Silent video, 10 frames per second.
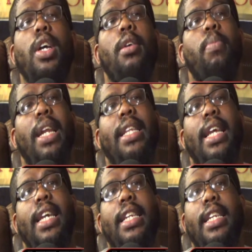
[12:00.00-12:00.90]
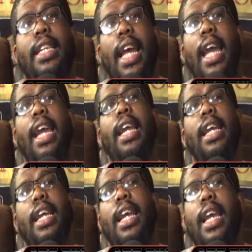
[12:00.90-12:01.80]
but at the end of the day,
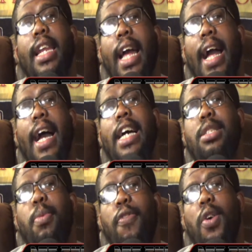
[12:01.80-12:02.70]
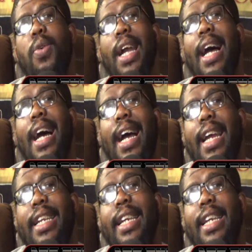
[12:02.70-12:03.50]
in the eyes before God,